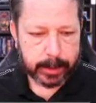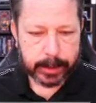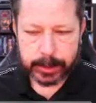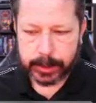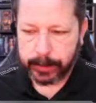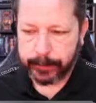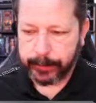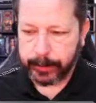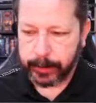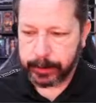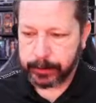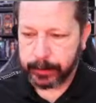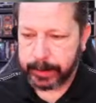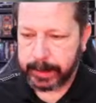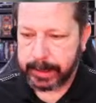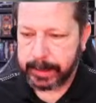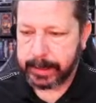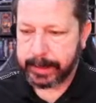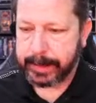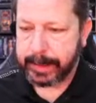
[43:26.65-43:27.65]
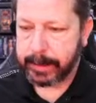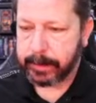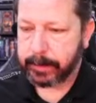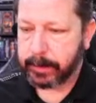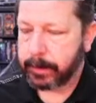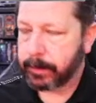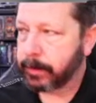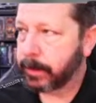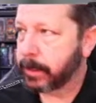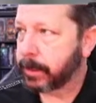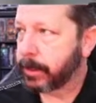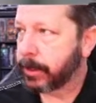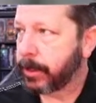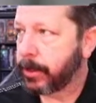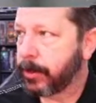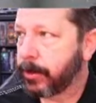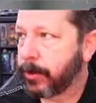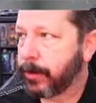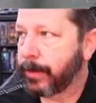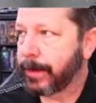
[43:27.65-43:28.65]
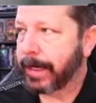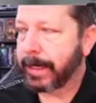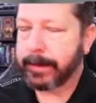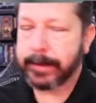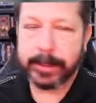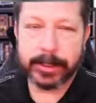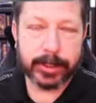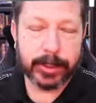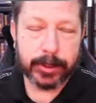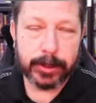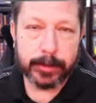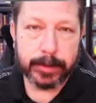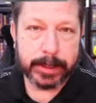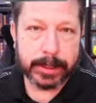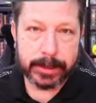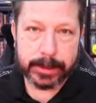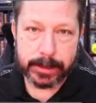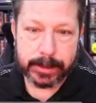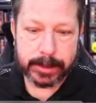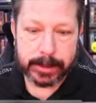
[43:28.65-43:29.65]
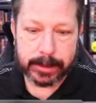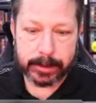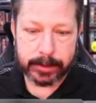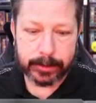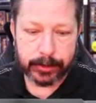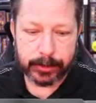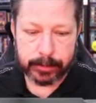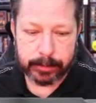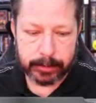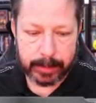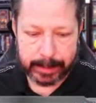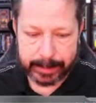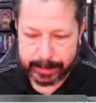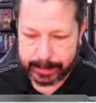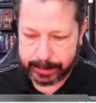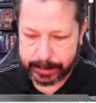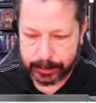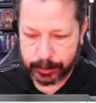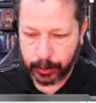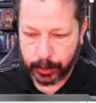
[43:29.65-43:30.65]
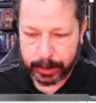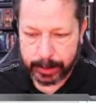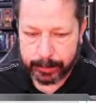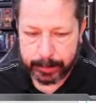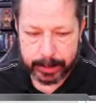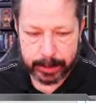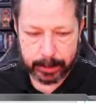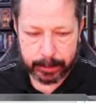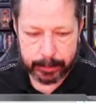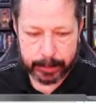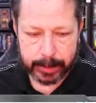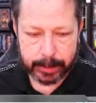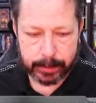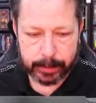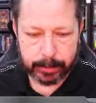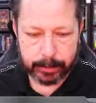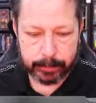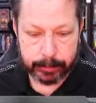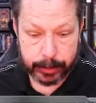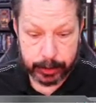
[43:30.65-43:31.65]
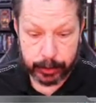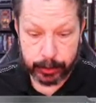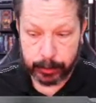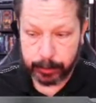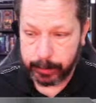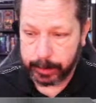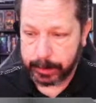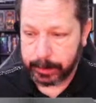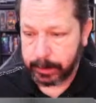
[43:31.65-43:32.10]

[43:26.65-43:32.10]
So first we need to download this cube. Now this cube is just I think it's 20 millimeter cube.